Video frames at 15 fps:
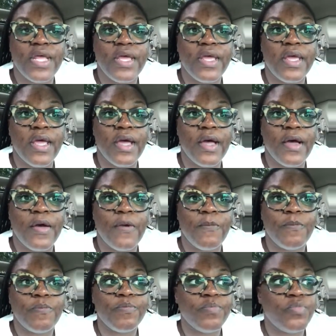it
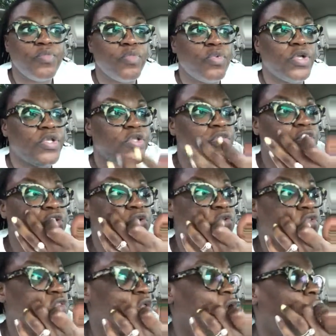when you
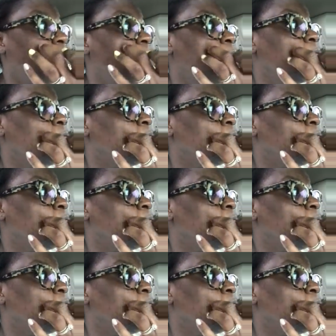do so.